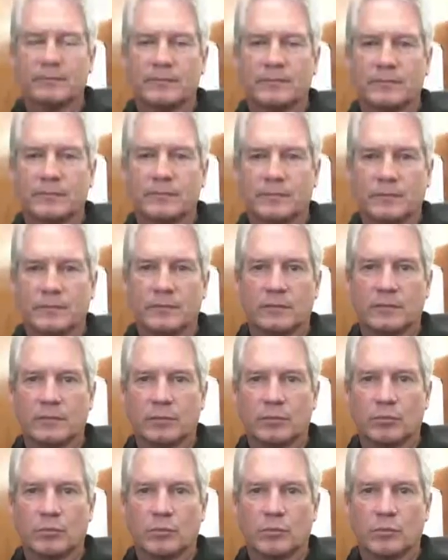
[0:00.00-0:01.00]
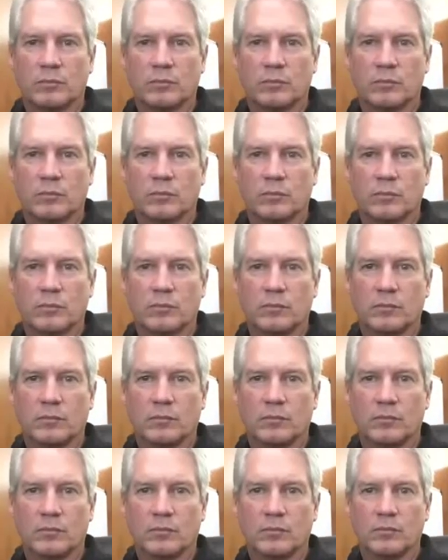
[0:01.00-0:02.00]

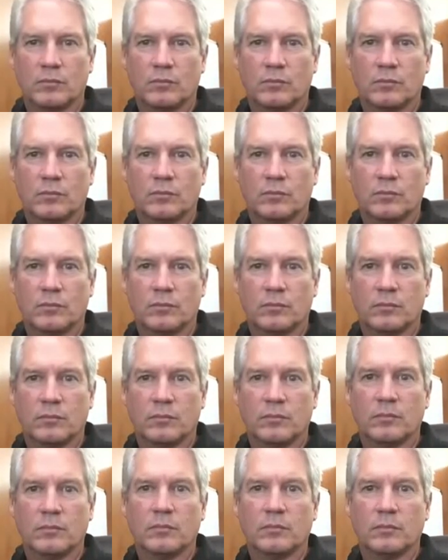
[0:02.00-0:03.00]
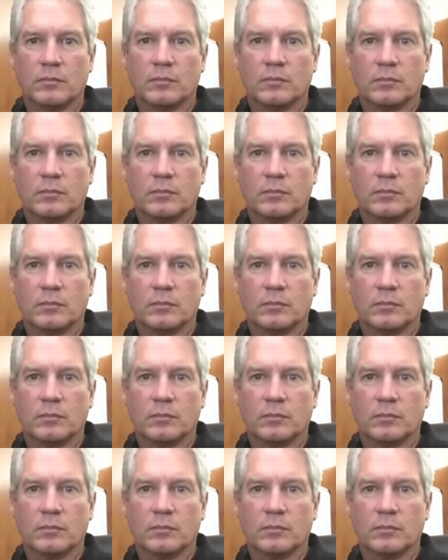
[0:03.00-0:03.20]
No words are spoken by the person on screen.